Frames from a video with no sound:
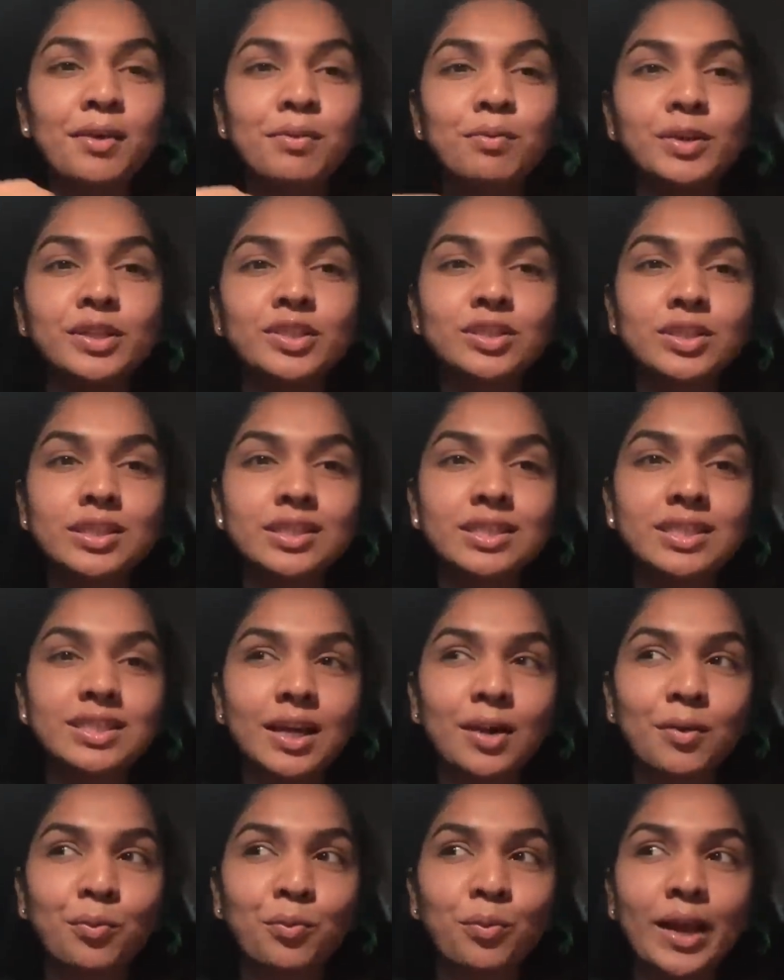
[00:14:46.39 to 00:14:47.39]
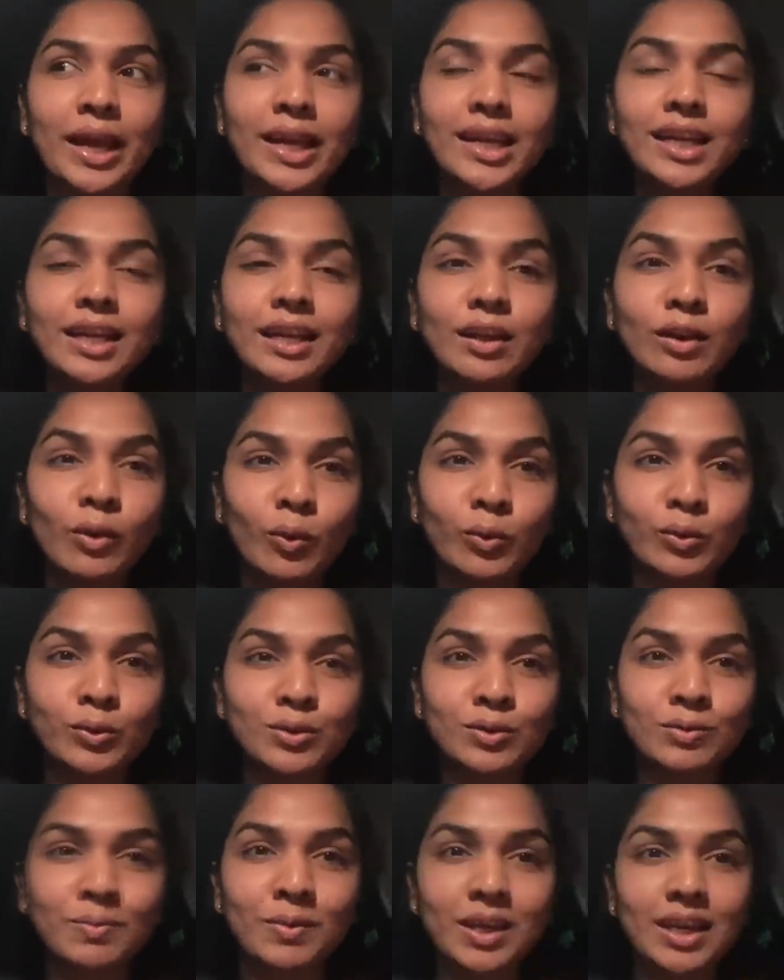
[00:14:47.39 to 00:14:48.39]
which is very close
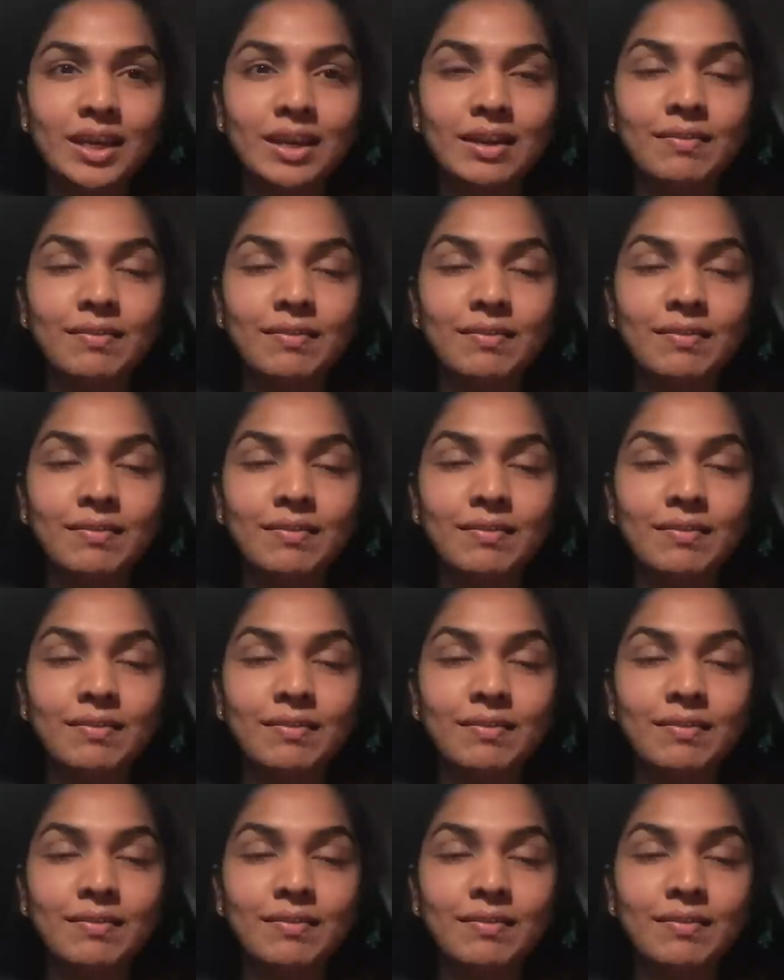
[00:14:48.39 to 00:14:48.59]
to me,